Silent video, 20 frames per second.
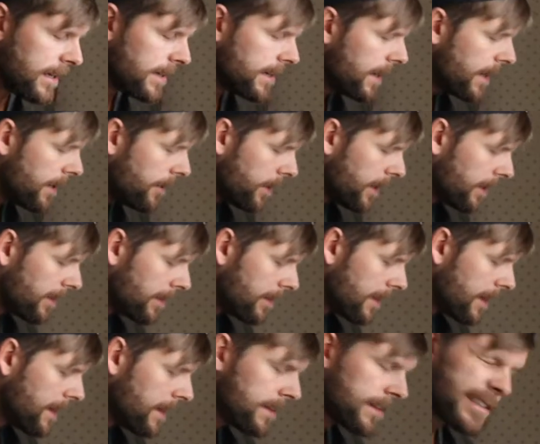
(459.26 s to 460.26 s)
Now I
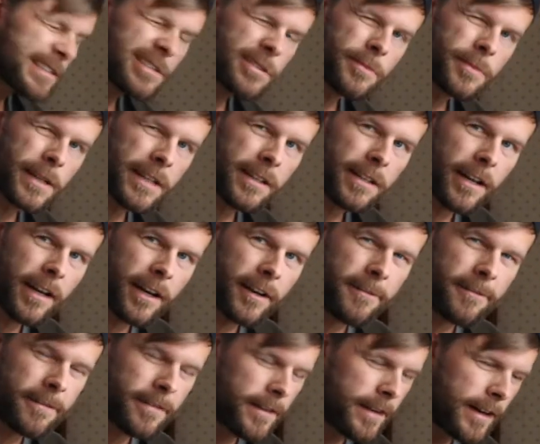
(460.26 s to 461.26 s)
think this will be
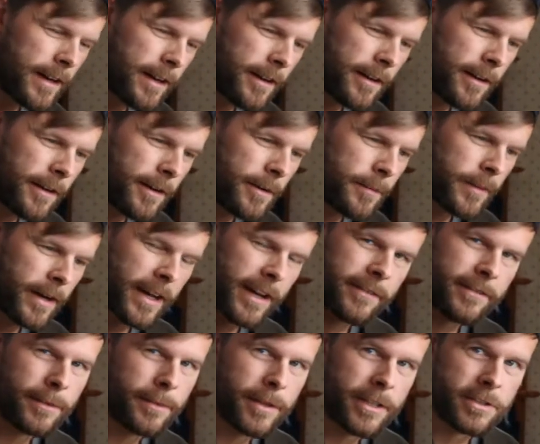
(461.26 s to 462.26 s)
enough. I
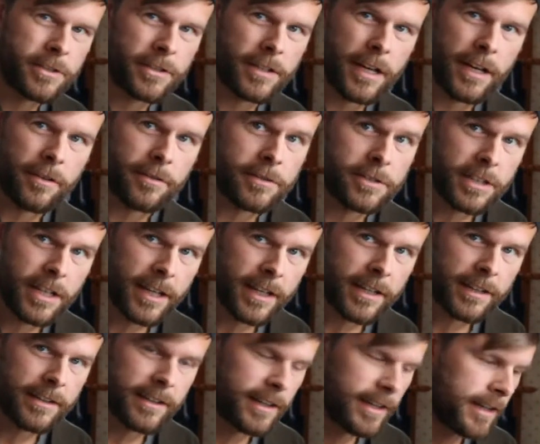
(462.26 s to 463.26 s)
have to measure it out and
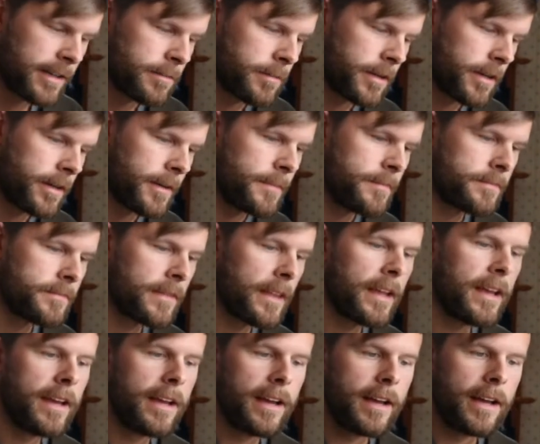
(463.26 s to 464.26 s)
check at the end, but
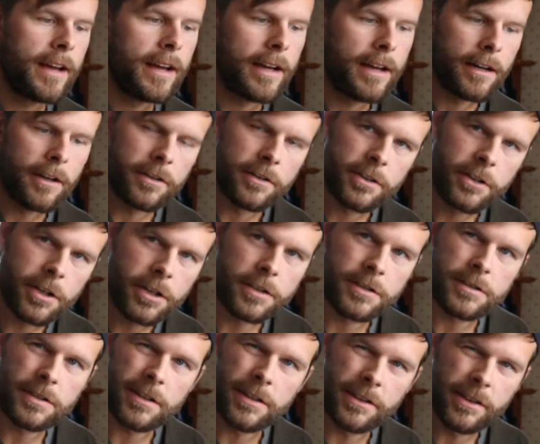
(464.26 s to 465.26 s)
I'll cook
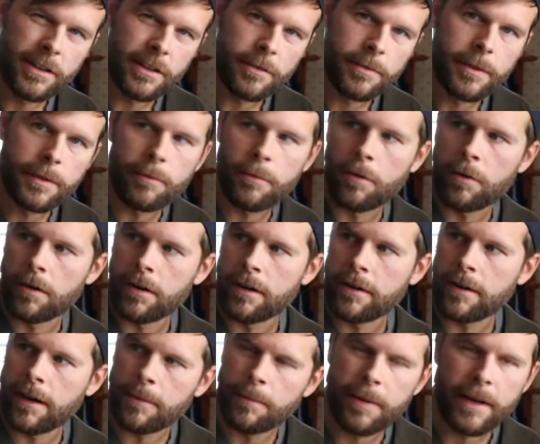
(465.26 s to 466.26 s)
a little bit
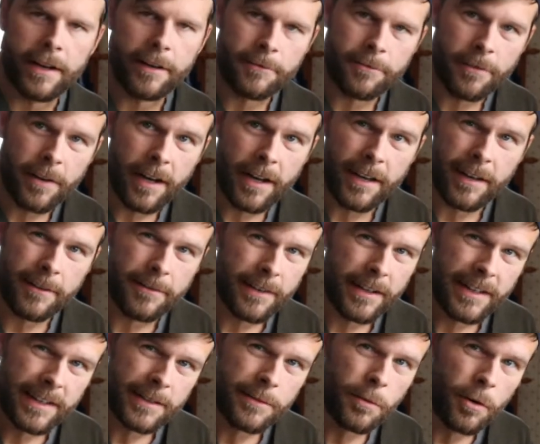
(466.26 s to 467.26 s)
more. I'll pan fry it if
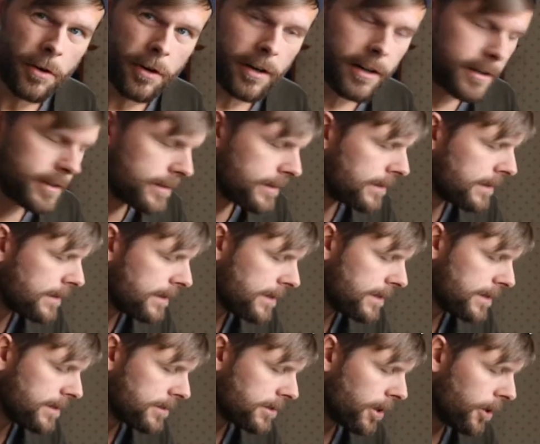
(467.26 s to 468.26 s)
I need more.
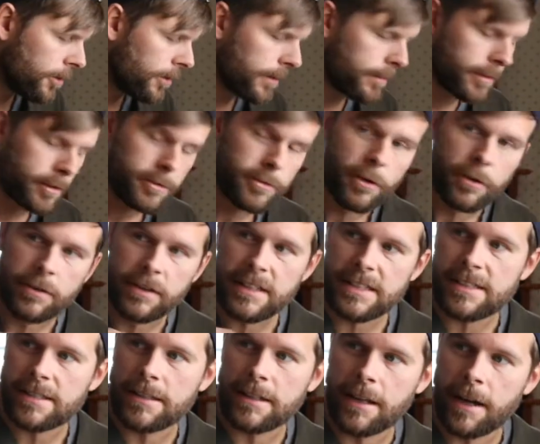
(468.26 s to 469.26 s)
So I'm gonna throw
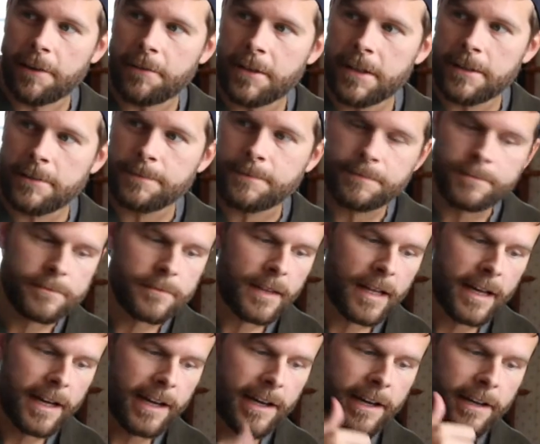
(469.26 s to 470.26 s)
this in the oven.
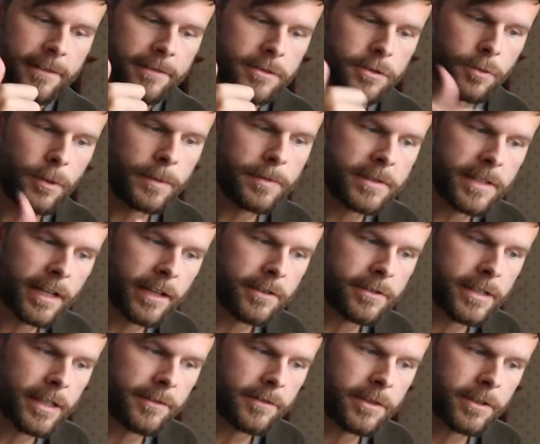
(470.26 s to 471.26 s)
I have sweet
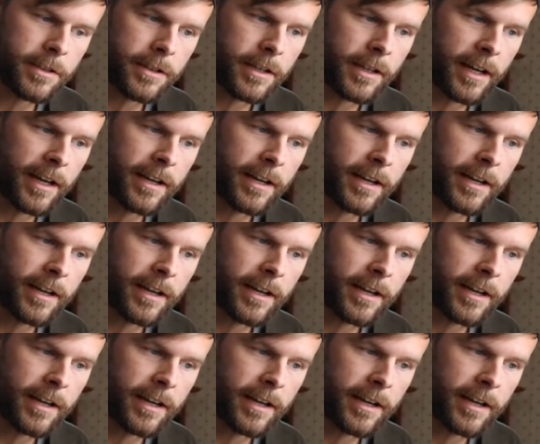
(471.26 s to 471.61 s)
potatoes I have to cook.